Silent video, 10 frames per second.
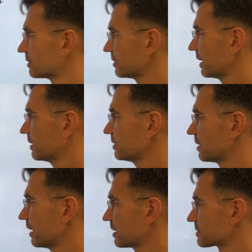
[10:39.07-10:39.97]
then
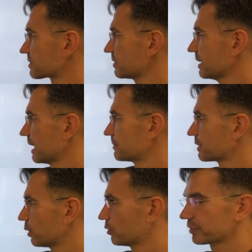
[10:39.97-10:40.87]
as lambda
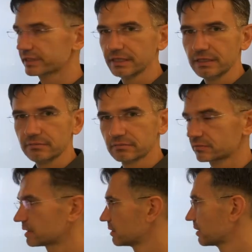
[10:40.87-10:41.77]
over t,
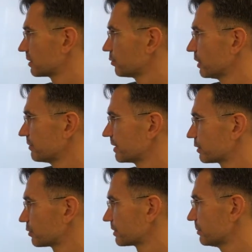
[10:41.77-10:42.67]
the wavelength
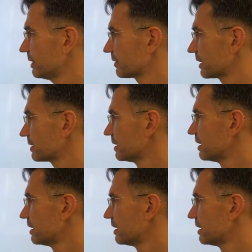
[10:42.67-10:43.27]
over the period,